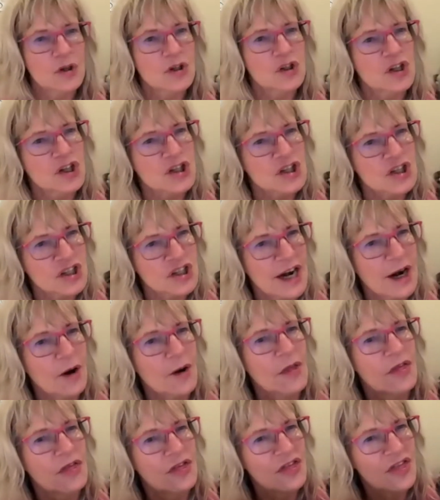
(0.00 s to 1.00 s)
to
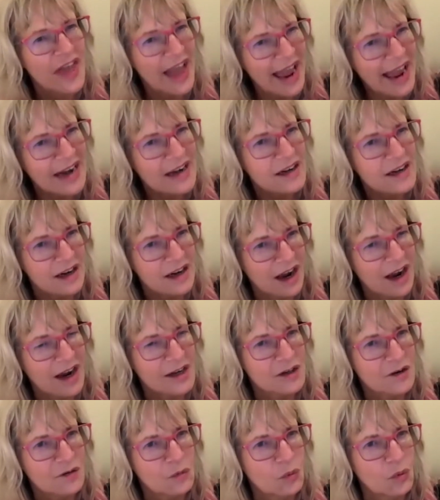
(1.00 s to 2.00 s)
share that
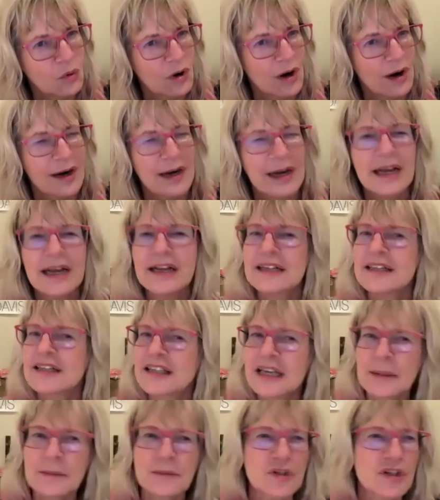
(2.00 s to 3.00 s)
kind of work
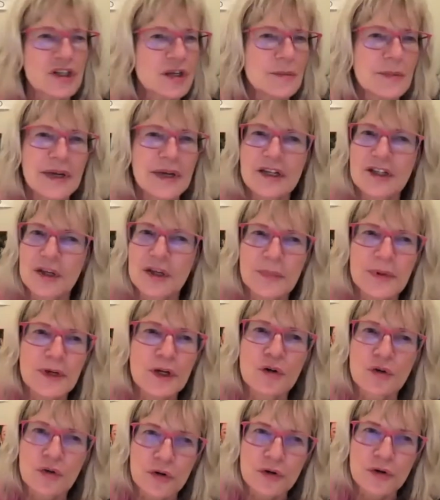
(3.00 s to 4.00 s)
seems to me to be
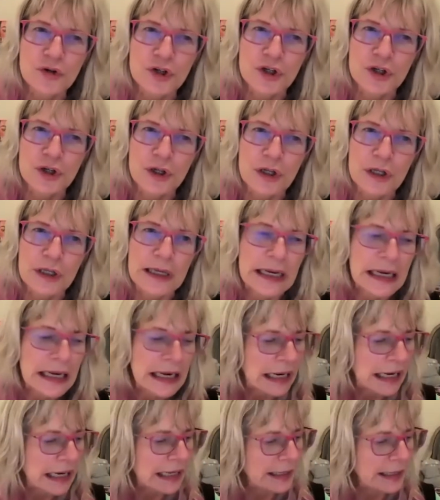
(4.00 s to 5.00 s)
crucial.
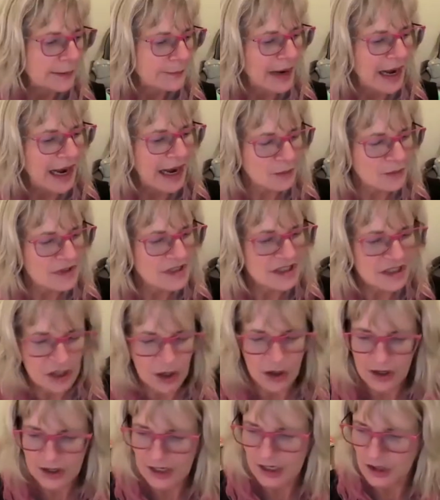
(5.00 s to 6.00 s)
I was
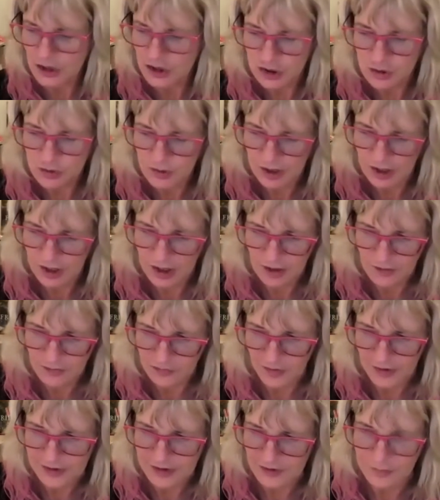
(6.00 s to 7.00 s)
talking to a
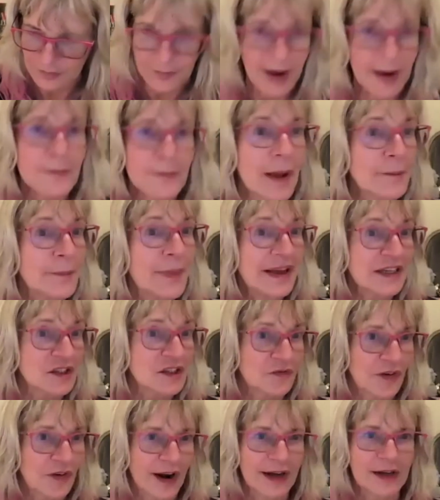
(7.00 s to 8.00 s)
friend of mine, my
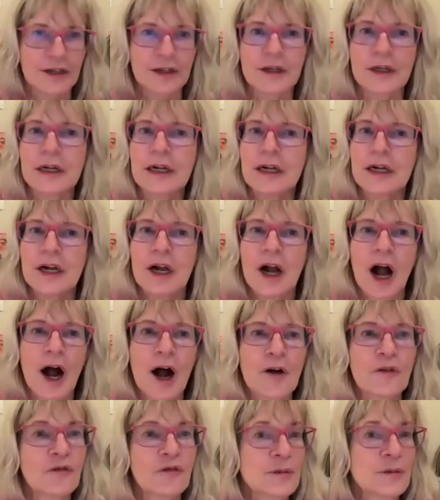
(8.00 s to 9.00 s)
best friend
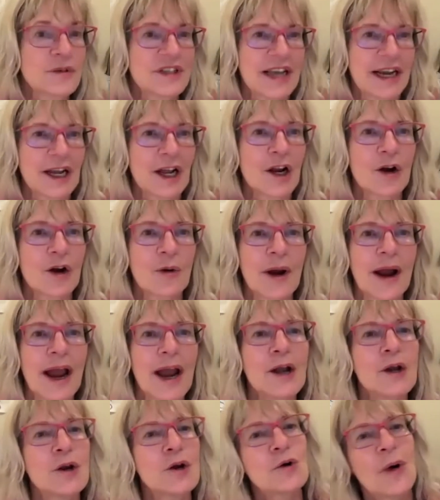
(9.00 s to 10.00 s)
from second
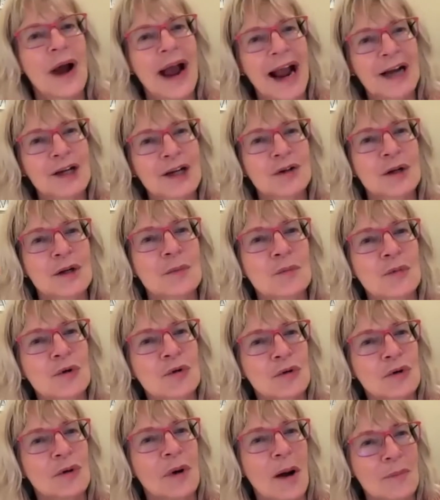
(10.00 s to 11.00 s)
grade, who actually
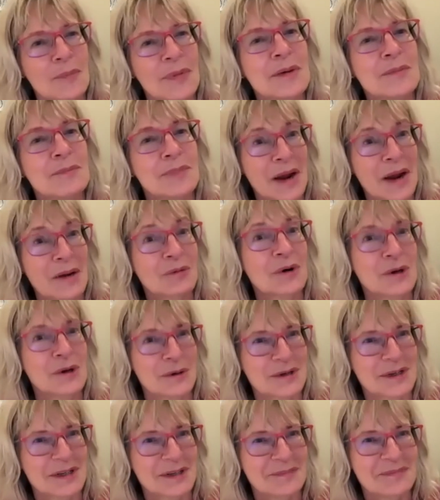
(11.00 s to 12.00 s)
grew up in
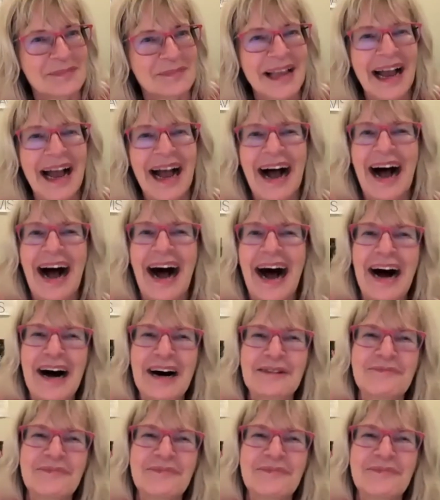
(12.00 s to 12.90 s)
Beirut. Um,